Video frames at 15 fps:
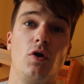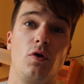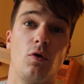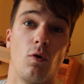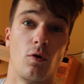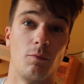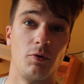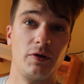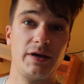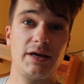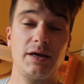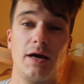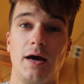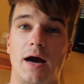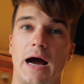Normally,
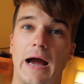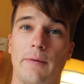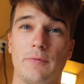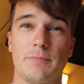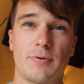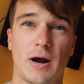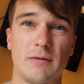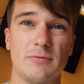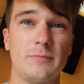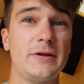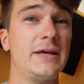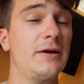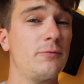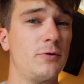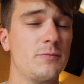I would probably
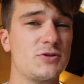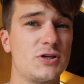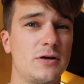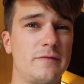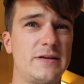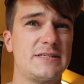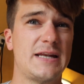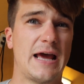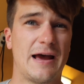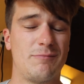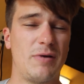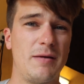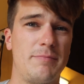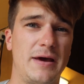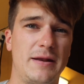get room service and have
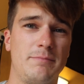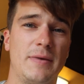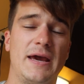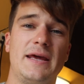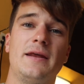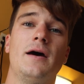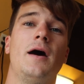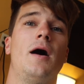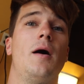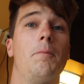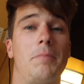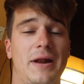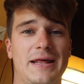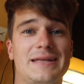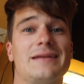my bed made,
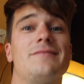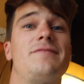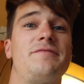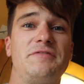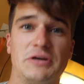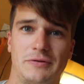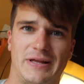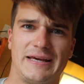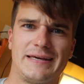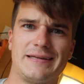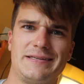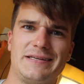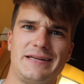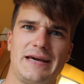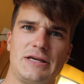but I didn't feel like it
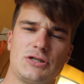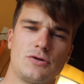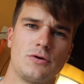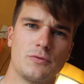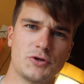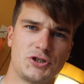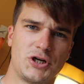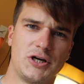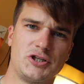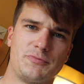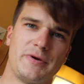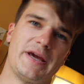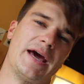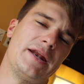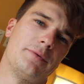today, so don't judge
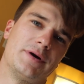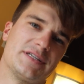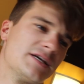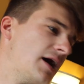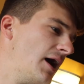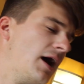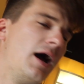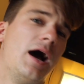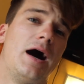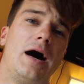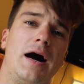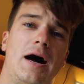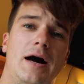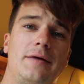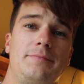me. Anyways,
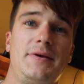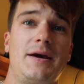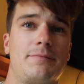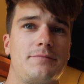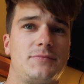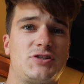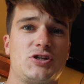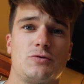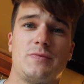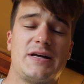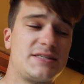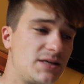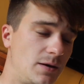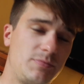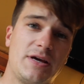yeah, so
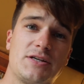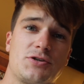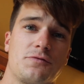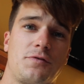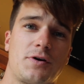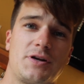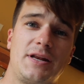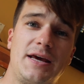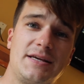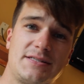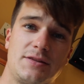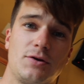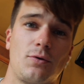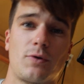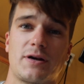that's the update so far today, is
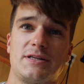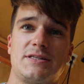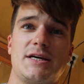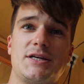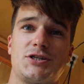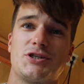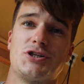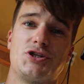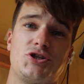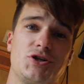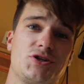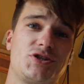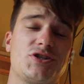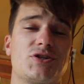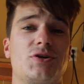that the organization is
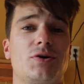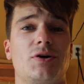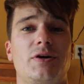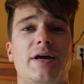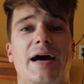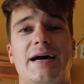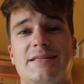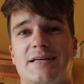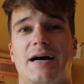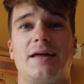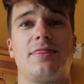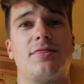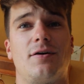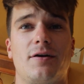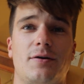just as good as I
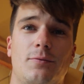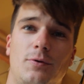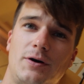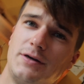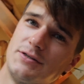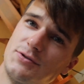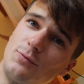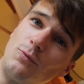thought it was.